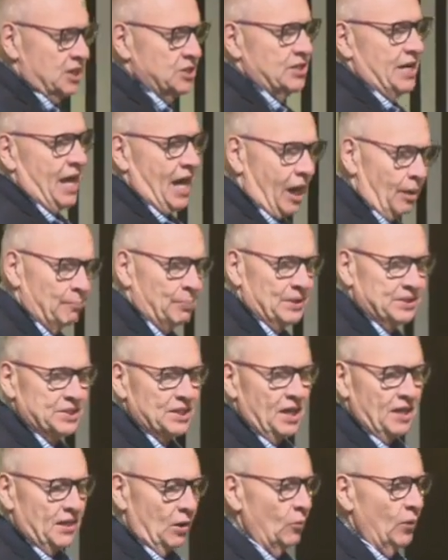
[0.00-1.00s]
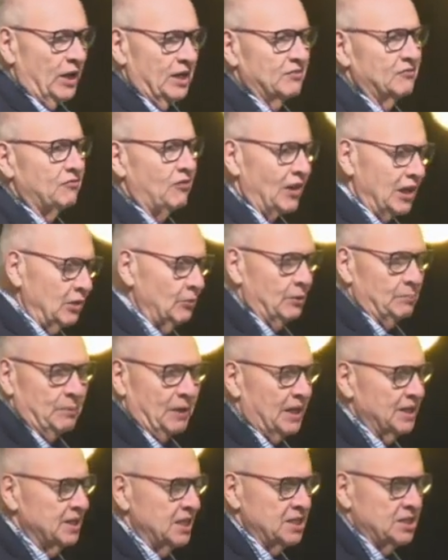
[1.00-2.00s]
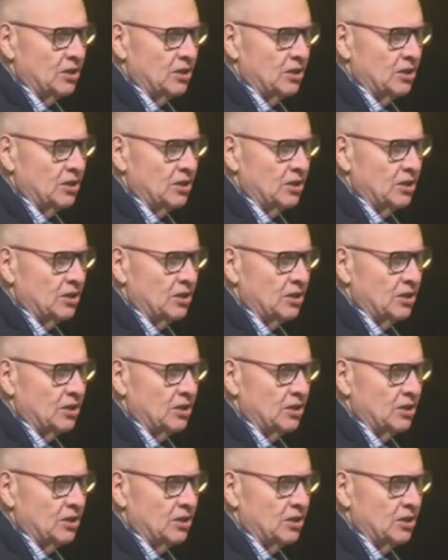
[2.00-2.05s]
to help us that we can follow it, because he's